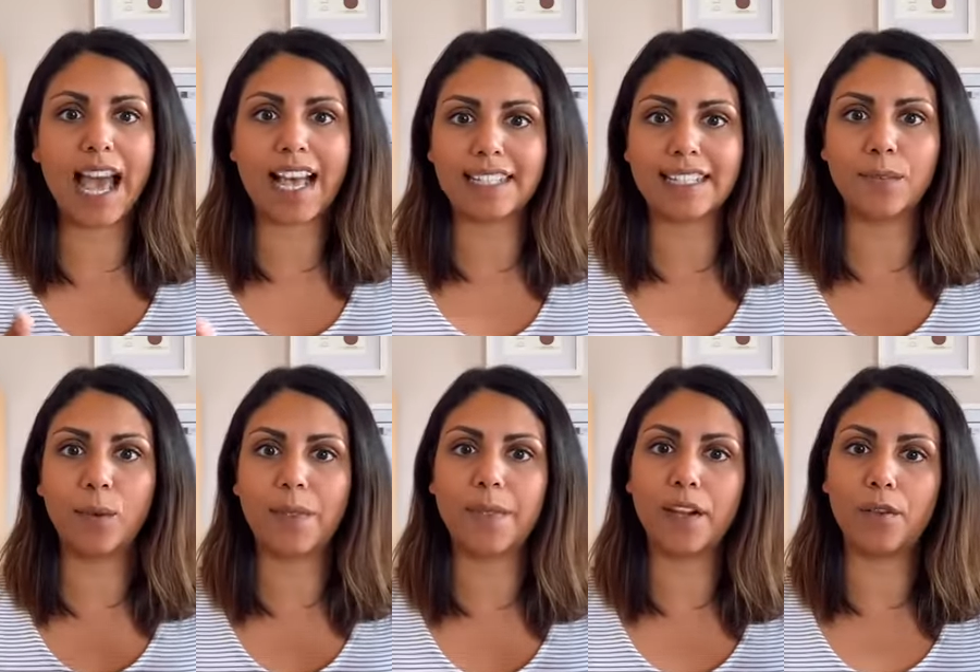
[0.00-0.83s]
as and
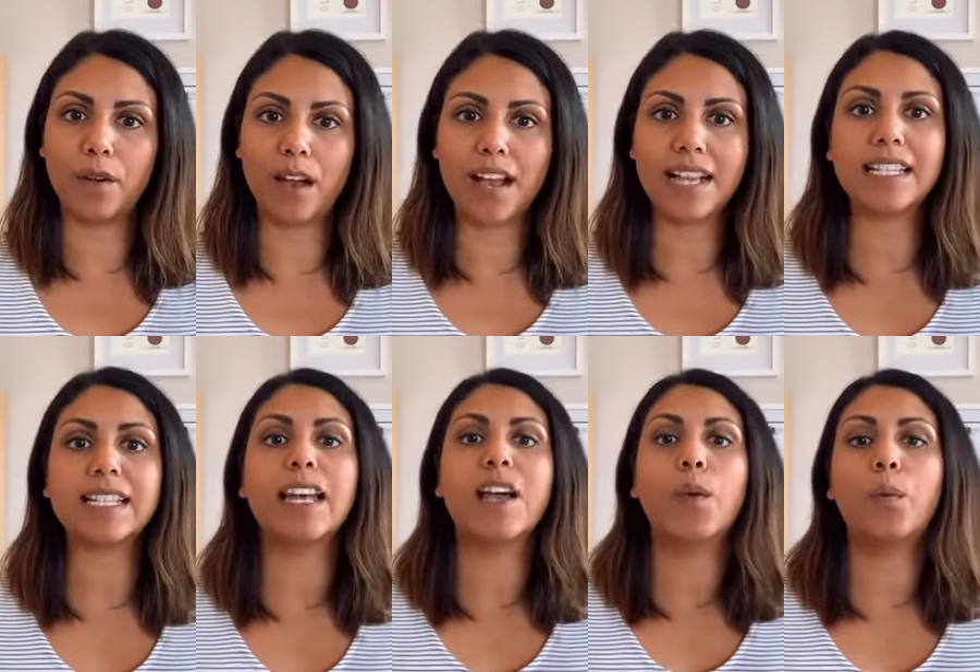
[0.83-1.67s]
when they arise
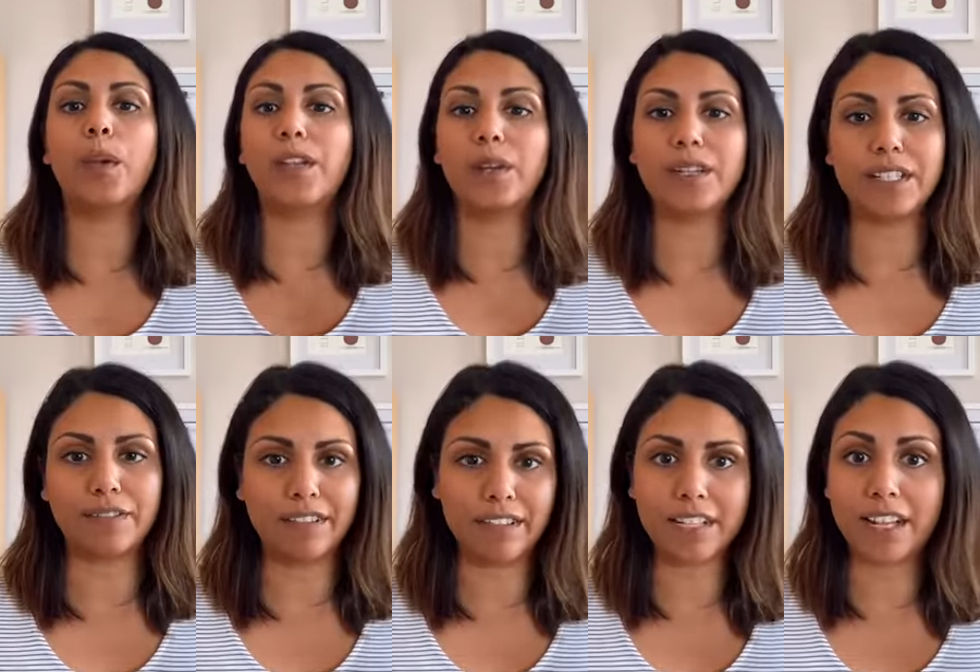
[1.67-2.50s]
when you're at
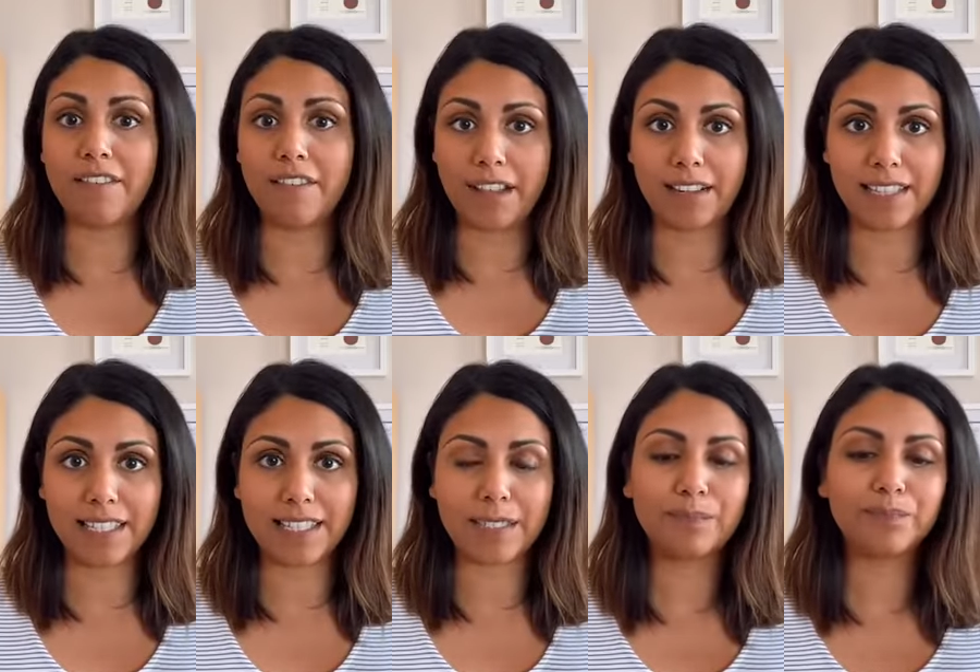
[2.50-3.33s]
different
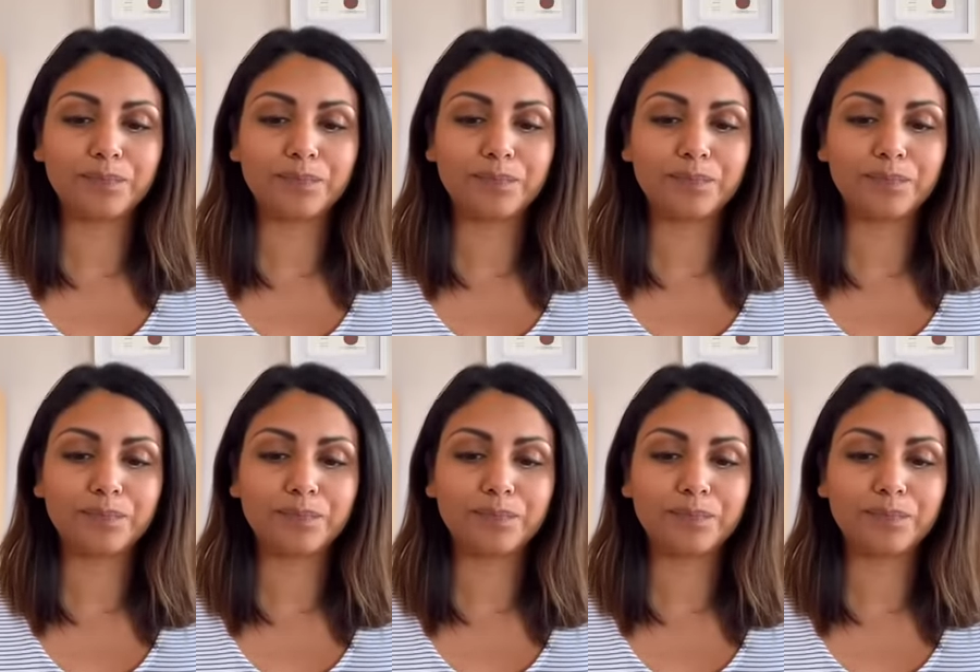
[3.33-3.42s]
events.